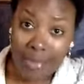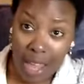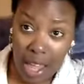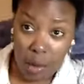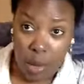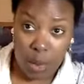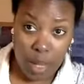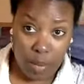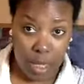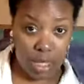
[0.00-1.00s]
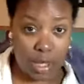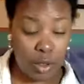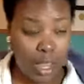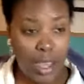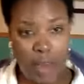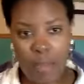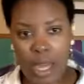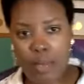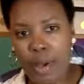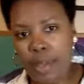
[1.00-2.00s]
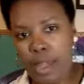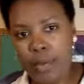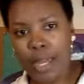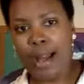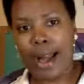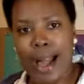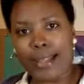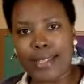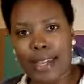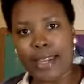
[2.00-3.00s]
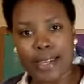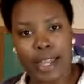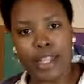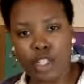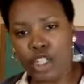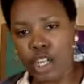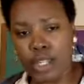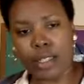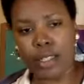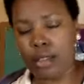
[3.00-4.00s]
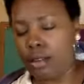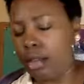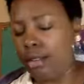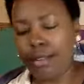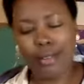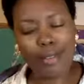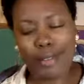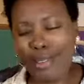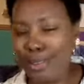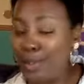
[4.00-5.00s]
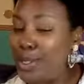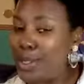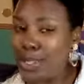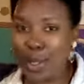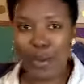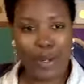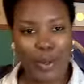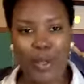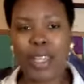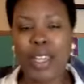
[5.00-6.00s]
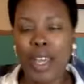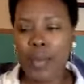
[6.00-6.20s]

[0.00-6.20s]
I wore white pants the other day, got makeup on them in a hot second, and just so annoyed